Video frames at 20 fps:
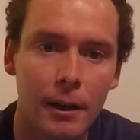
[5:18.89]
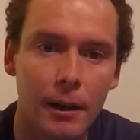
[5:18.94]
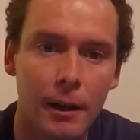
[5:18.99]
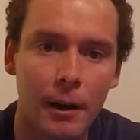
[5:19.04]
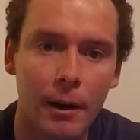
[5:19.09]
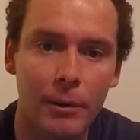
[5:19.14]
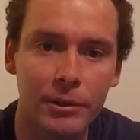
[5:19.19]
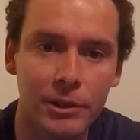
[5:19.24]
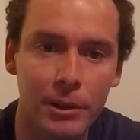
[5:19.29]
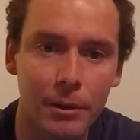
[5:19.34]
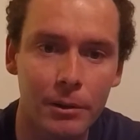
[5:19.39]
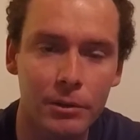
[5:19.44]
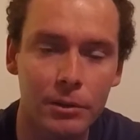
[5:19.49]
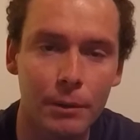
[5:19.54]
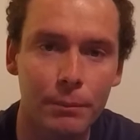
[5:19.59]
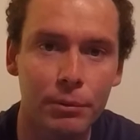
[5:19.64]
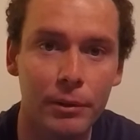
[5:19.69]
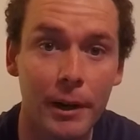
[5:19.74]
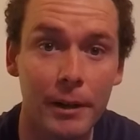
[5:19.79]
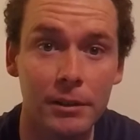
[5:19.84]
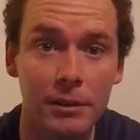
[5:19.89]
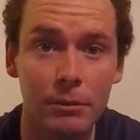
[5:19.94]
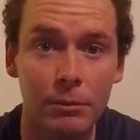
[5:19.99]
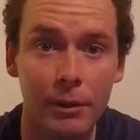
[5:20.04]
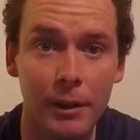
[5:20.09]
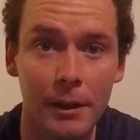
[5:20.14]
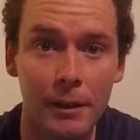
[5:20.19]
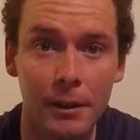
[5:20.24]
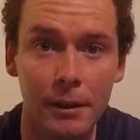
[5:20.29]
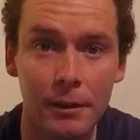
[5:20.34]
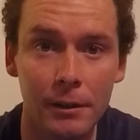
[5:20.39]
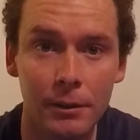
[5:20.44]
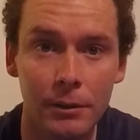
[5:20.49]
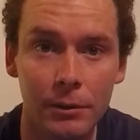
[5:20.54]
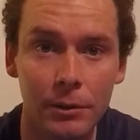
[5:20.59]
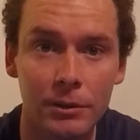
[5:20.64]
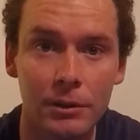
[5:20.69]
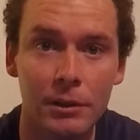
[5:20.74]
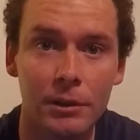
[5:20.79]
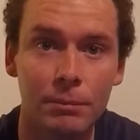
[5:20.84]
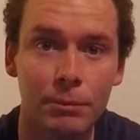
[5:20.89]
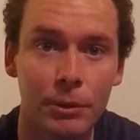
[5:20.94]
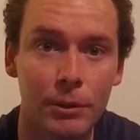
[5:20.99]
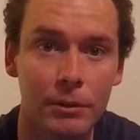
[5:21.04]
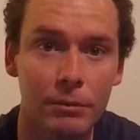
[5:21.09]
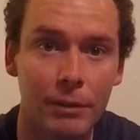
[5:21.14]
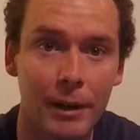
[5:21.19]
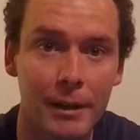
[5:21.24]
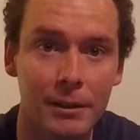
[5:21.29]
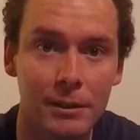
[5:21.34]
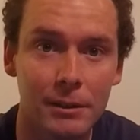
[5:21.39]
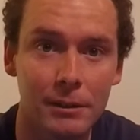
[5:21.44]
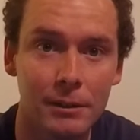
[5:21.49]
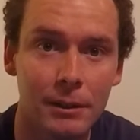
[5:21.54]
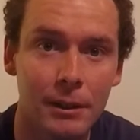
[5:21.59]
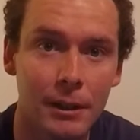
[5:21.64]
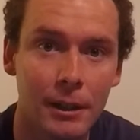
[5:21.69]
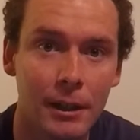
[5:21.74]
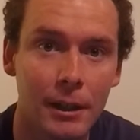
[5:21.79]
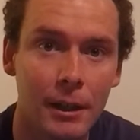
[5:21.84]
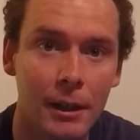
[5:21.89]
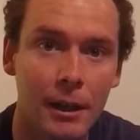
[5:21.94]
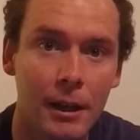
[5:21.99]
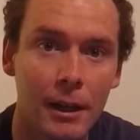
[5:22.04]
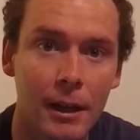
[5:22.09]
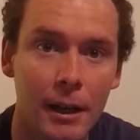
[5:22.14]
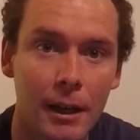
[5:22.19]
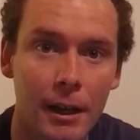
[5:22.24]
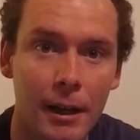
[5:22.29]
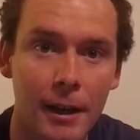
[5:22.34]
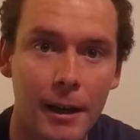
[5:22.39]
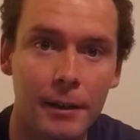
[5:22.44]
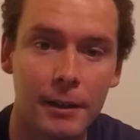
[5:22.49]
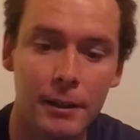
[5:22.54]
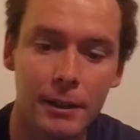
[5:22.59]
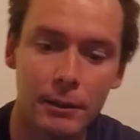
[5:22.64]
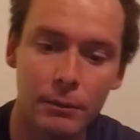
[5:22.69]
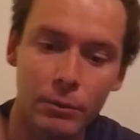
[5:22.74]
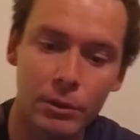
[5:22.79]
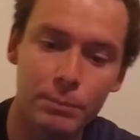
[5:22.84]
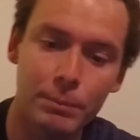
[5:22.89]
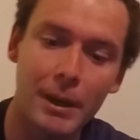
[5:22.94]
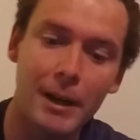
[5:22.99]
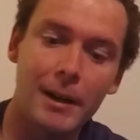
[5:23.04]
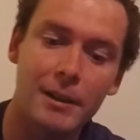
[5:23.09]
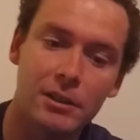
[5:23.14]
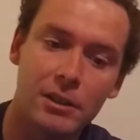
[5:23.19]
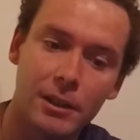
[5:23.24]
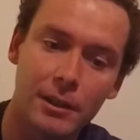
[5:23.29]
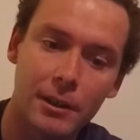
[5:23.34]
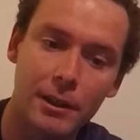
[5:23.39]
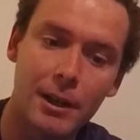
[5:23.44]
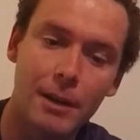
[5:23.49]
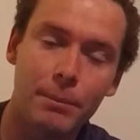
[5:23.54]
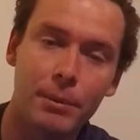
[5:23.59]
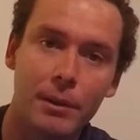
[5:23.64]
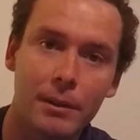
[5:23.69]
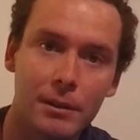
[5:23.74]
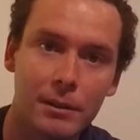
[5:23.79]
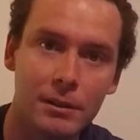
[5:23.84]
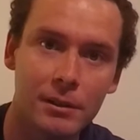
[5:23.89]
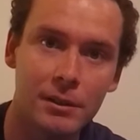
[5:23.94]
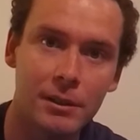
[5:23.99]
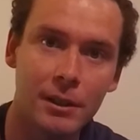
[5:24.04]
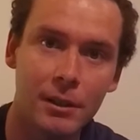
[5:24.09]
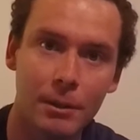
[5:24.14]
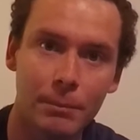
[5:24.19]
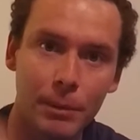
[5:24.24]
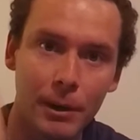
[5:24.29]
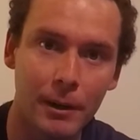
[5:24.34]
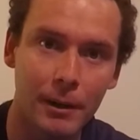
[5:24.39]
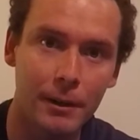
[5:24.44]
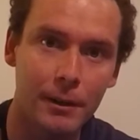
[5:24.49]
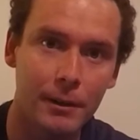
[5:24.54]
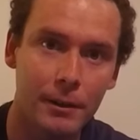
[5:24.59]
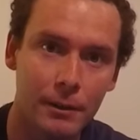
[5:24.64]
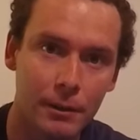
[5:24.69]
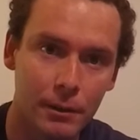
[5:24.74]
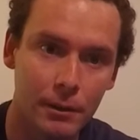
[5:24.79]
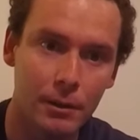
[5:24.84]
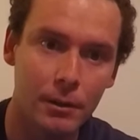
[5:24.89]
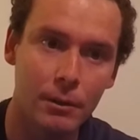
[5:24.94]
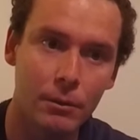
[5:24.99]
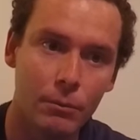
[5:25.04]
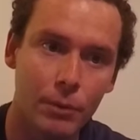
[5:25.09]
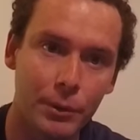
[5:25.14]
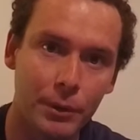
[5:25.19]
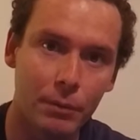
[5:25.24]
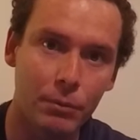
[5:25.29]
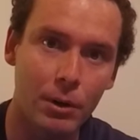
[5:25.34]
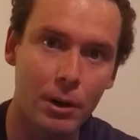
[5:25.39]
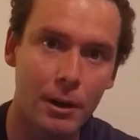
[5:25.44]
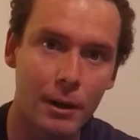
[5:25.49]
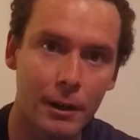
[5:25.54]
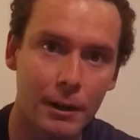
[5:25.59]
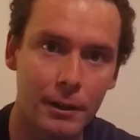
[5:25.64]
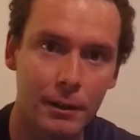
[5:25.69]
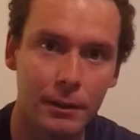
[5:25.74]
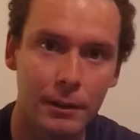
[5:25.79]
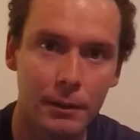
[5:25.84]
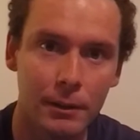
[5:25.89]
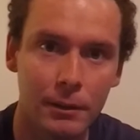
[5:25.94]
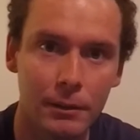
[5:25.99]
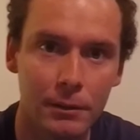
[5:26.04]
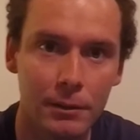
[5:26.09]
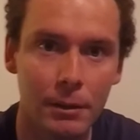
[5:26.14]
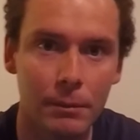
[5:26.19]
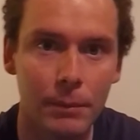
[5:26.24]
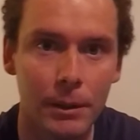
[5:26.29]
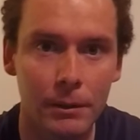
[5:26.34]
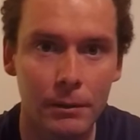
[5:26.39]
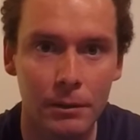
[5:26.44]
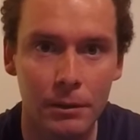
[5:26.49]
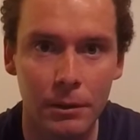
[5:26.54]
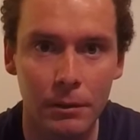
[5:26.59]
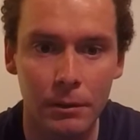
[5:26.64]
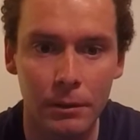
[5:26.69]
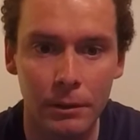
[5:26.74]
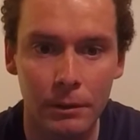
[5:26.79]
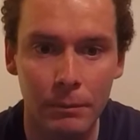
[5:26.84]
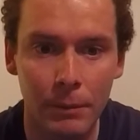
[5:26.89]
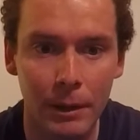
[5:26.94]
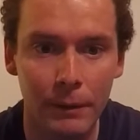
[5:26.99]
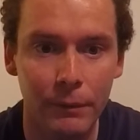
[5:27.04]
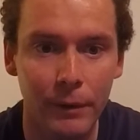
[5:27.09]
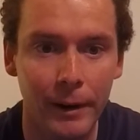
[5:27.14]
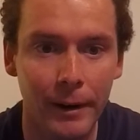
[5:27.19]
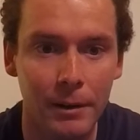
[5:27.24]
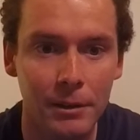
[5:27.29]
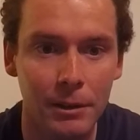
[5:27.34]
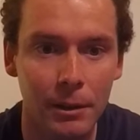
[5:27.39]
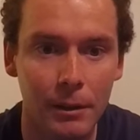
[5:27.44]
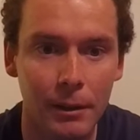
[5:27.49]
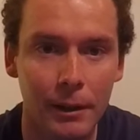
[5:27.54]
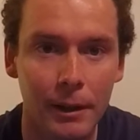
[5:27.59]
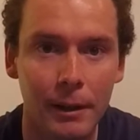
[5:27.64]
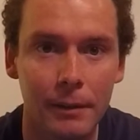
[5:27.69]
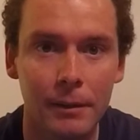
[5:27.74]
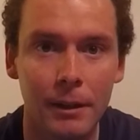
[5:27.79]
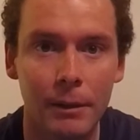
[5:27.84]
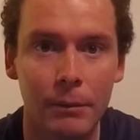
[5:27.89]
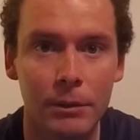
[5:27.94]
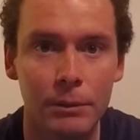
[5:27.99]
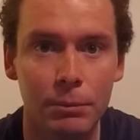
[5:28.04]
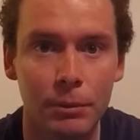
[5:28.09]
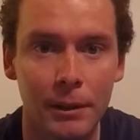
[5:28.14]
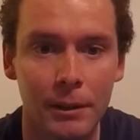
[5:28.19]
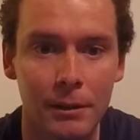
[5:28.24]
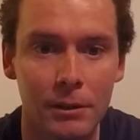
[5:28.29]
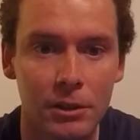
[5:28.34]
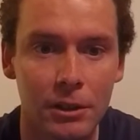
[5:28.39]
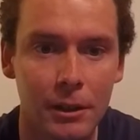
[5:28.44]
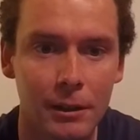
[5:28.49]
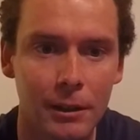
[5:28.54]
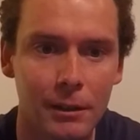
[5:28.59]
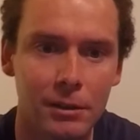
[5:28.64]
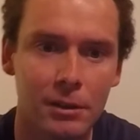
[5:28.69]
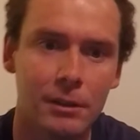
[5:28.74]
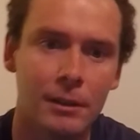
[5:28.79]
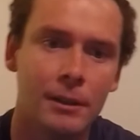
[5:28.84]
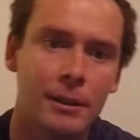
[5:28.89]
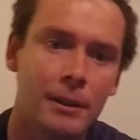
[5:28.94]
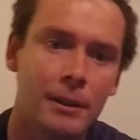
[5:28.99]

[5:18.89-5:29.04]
And I was also impressed the way he used spruce resin, and he was bashing up cedar bark with the rock to make, so you can make fires out of that. That was pretty ingenious.